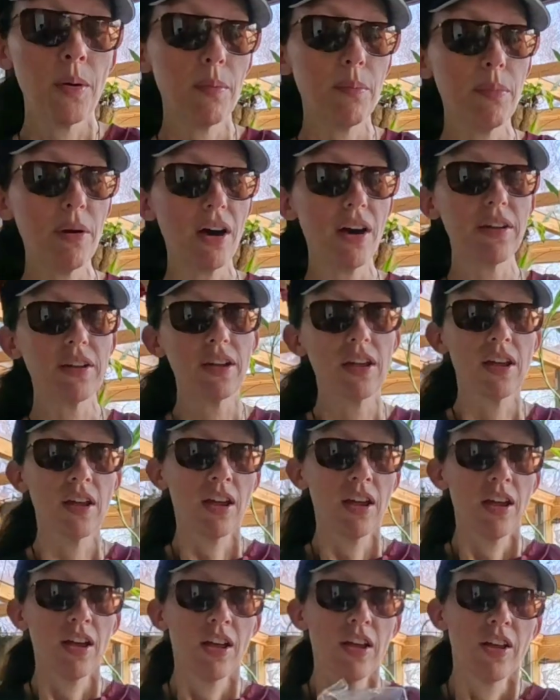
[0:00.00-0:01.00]
But
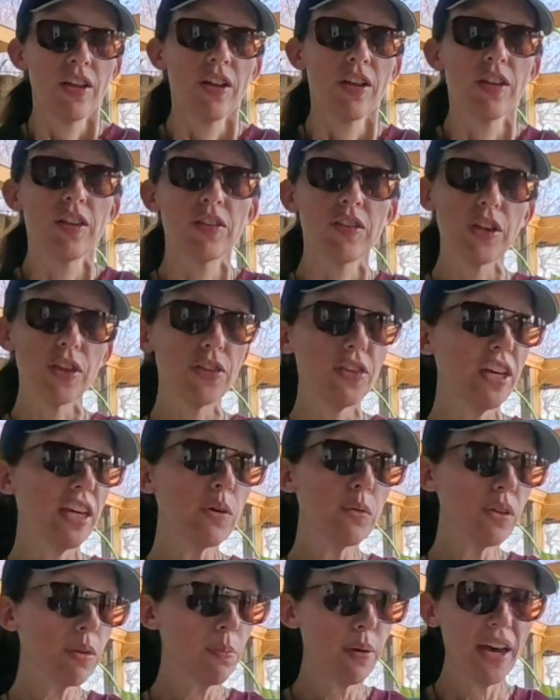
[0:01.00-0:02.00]
the thing
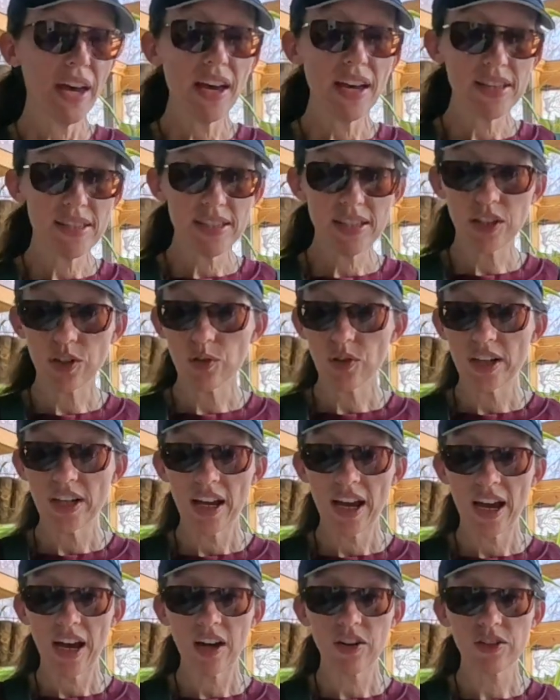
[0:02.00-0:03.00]
with pests in
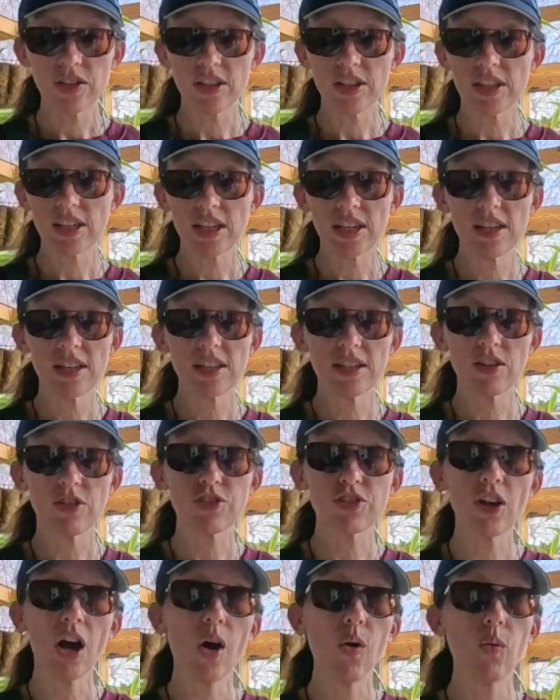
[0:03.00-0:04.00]
greenhouses is
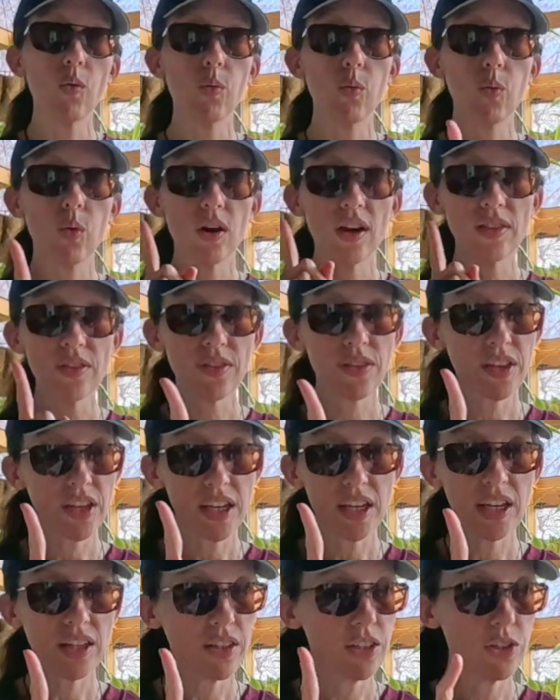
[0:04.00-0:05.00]
there's not one
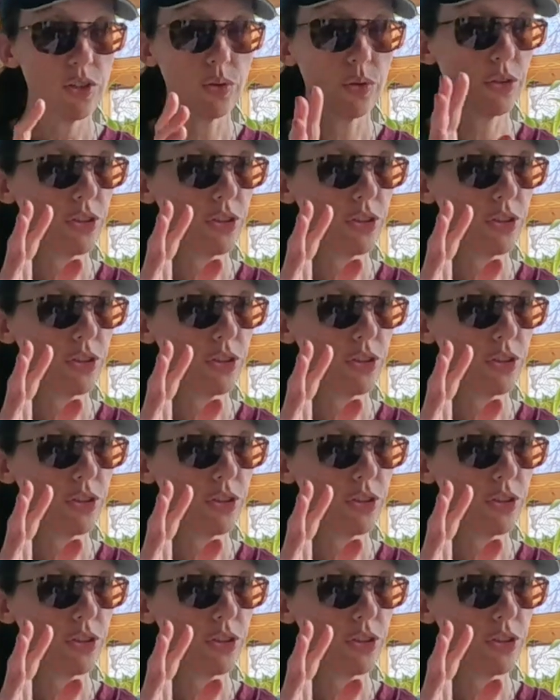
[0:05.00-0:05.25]
thing that you'll